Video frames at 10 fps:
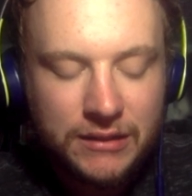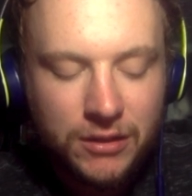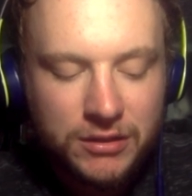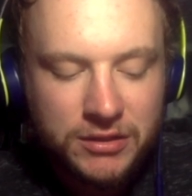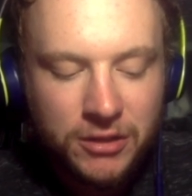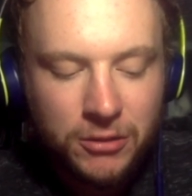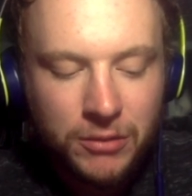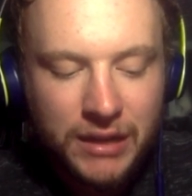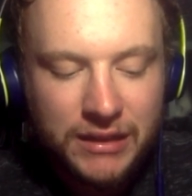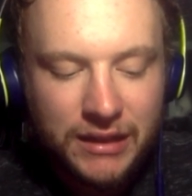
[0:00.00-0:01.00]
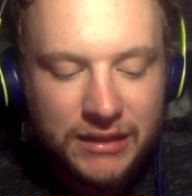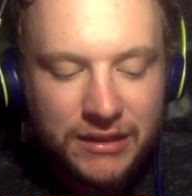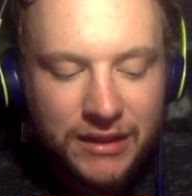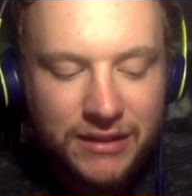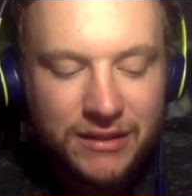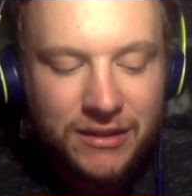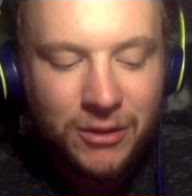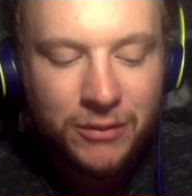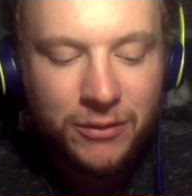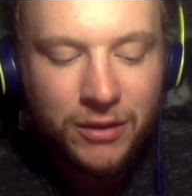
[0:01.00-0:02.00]
Also, I, th I thought
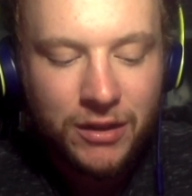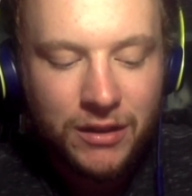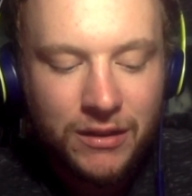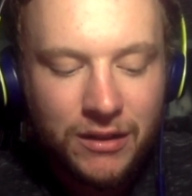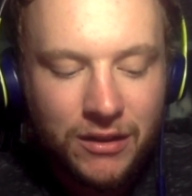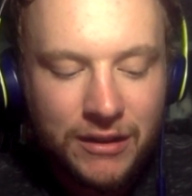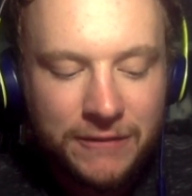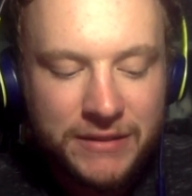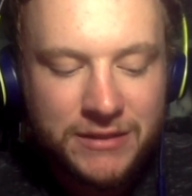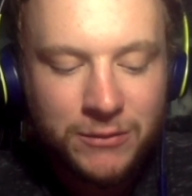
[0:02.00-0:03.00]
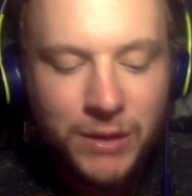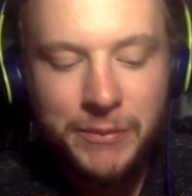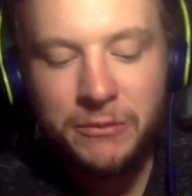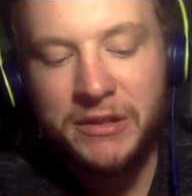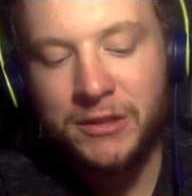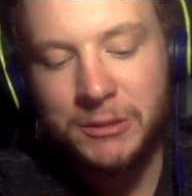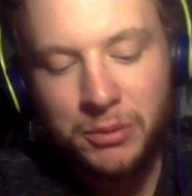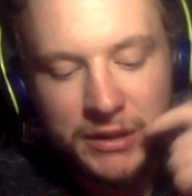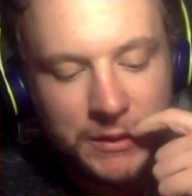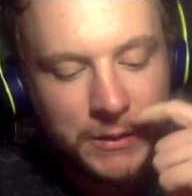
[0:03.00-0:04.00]
overall our offensive weaponry looked
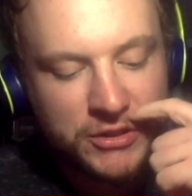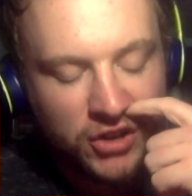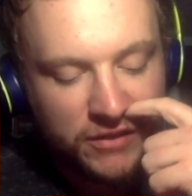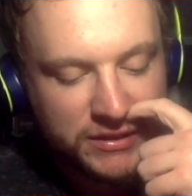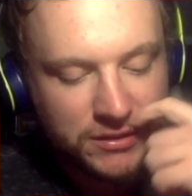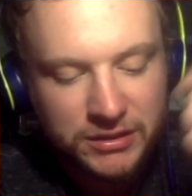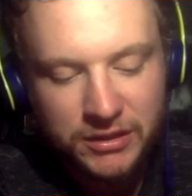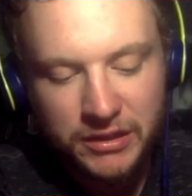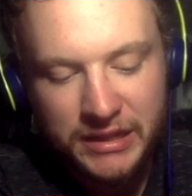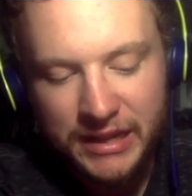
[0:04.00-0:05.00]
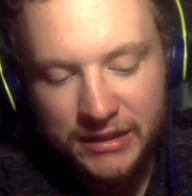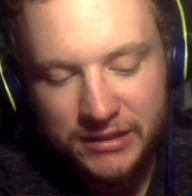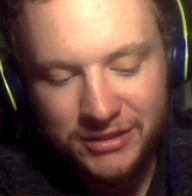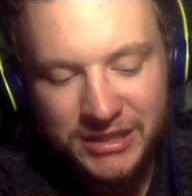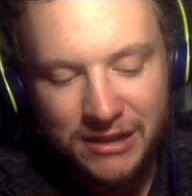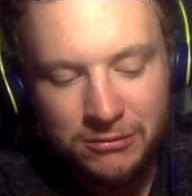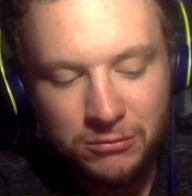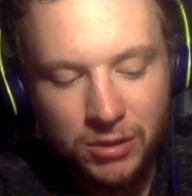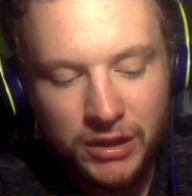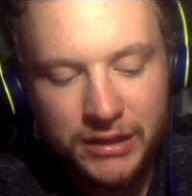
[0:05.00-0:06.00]
pretty good. Jarvis looked good. He had a touchdown
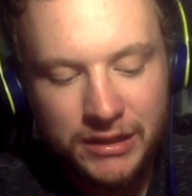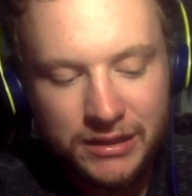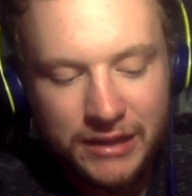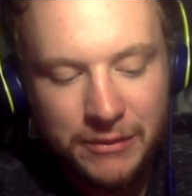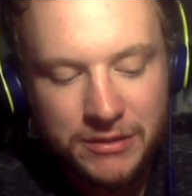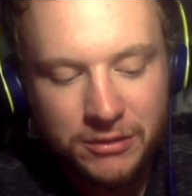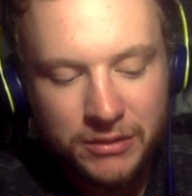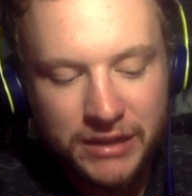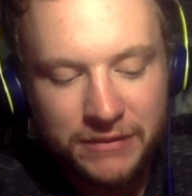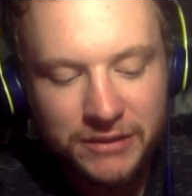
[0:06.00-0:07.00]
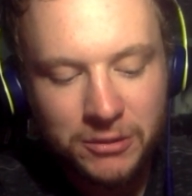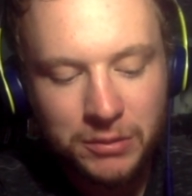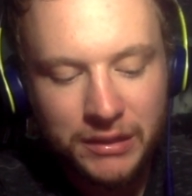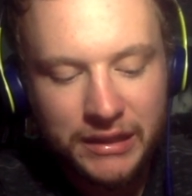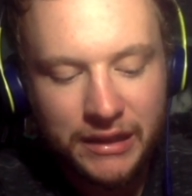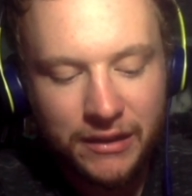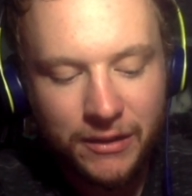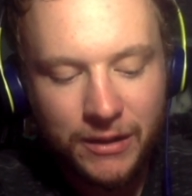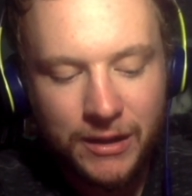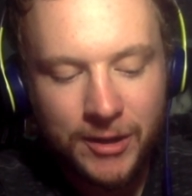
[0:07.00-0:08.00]
run. That was a creative little play
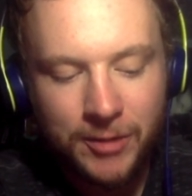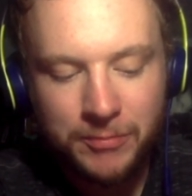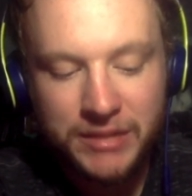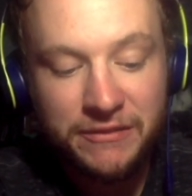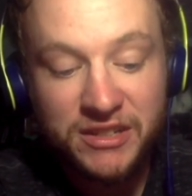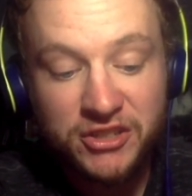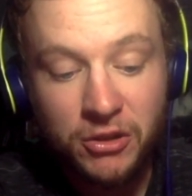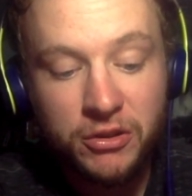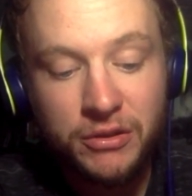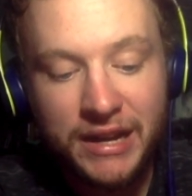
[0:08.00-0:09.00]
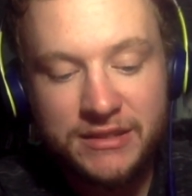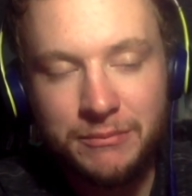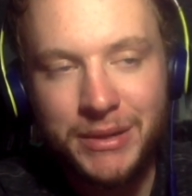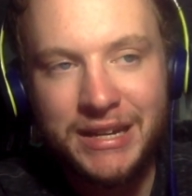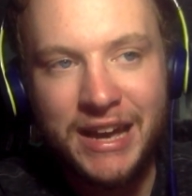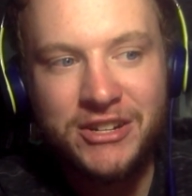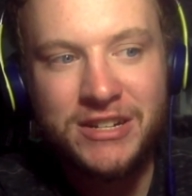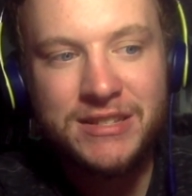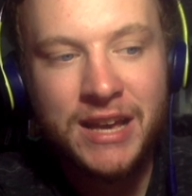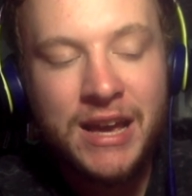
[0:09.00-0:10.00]
there. Um, David Njoku had some big
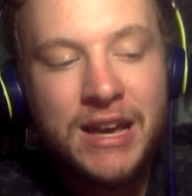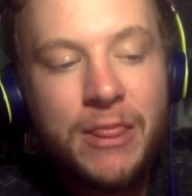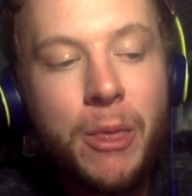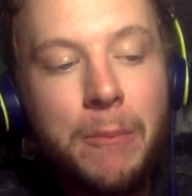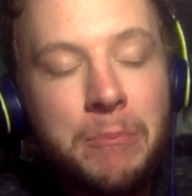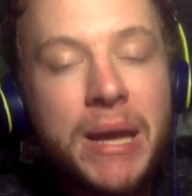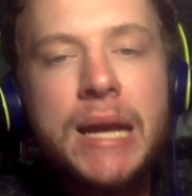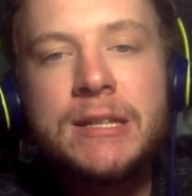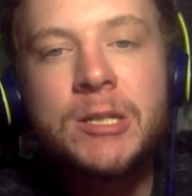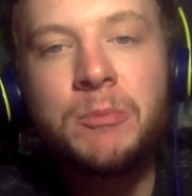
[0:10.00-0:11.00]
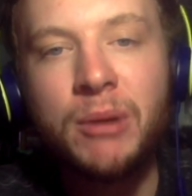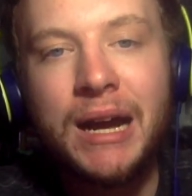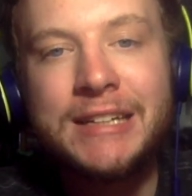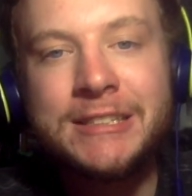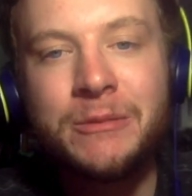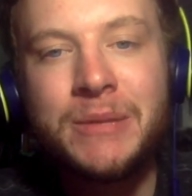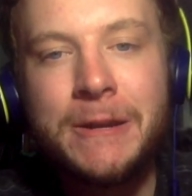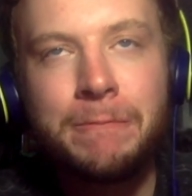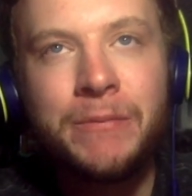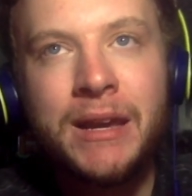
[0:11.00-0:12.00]
catches. The biggest surprise to me,